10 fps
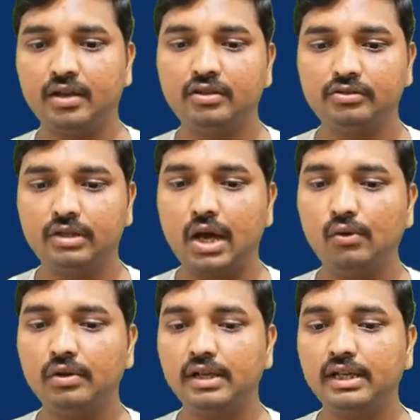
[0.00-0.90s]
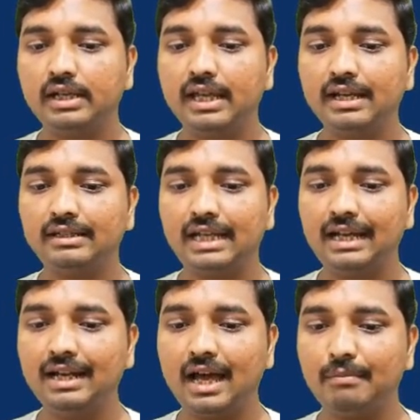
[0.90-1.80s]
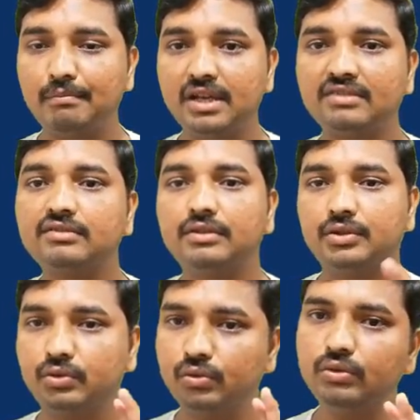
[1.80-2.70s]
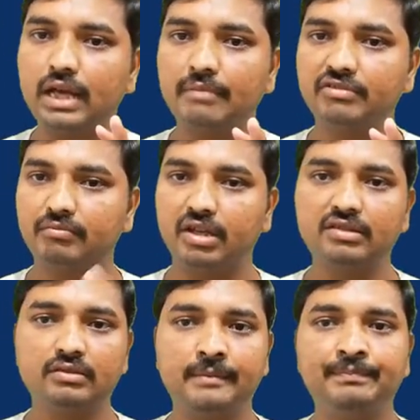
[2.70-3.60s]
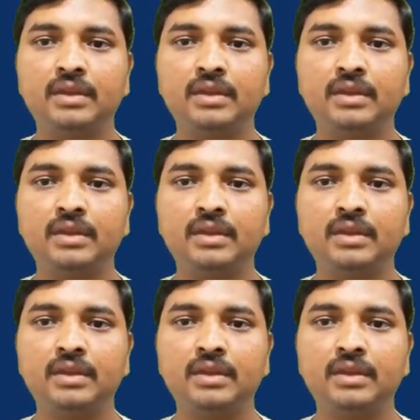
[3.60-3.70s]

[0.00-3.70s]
So now look at here, here 10 appears 2 times, means